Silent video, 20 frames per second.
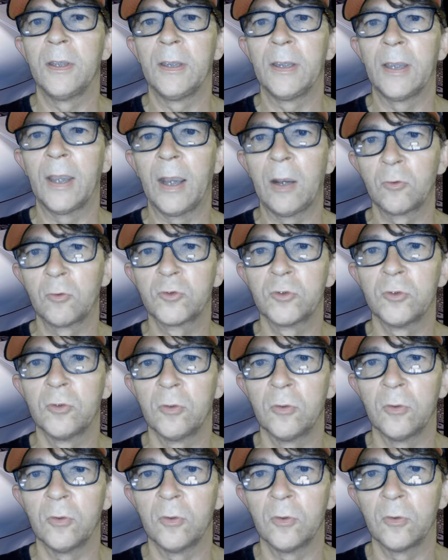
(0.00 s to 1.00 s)
how
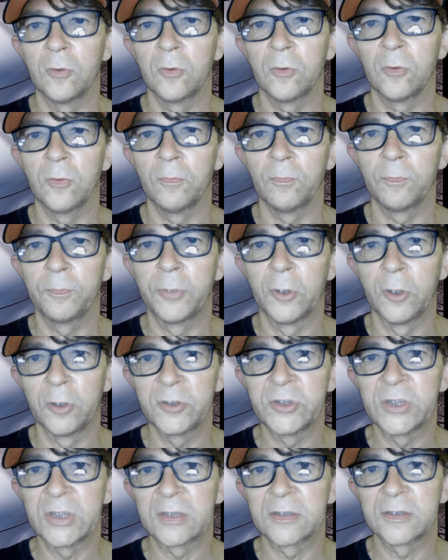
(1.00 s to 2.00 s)
to
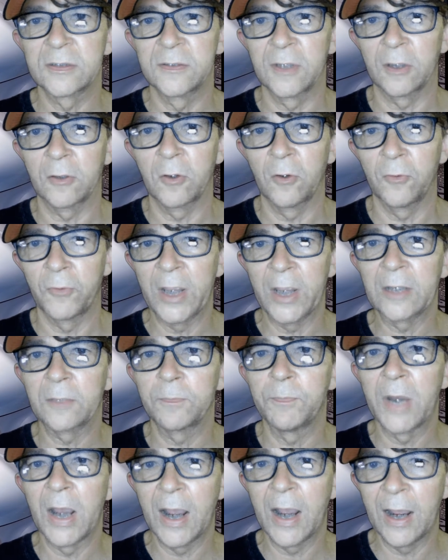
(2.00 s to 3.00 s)
purchase the correct
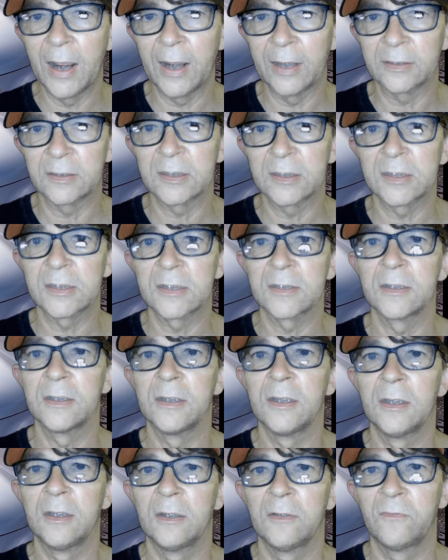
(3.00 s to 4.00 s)
parts
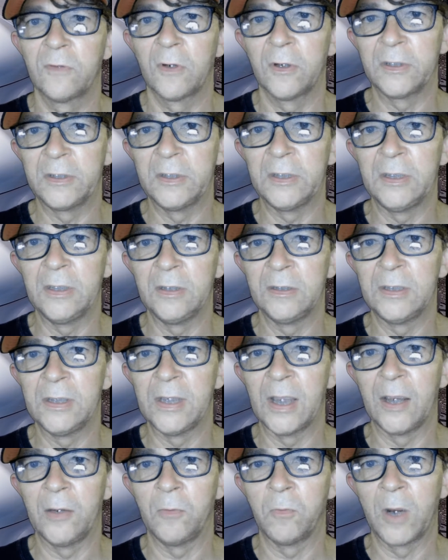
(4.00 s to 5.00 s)
for the
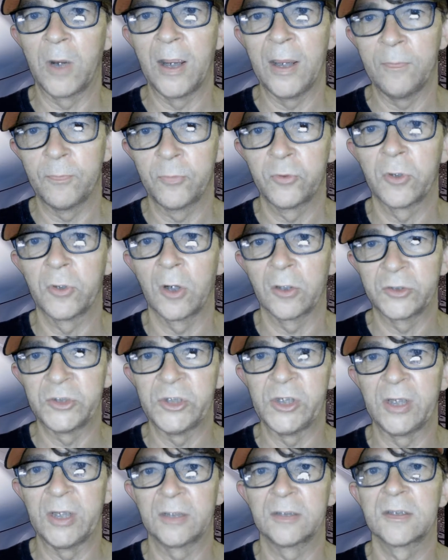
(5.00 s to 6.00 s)
DIY
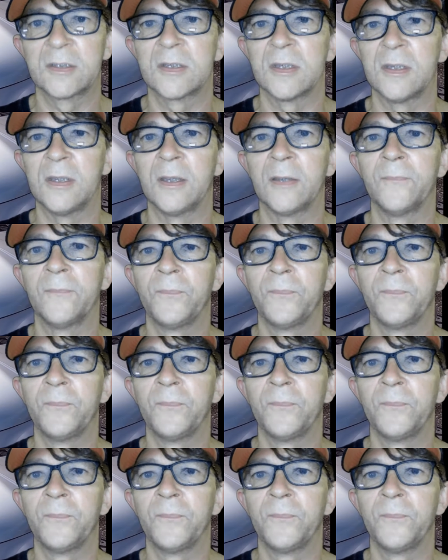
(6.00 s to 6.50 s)
projects here.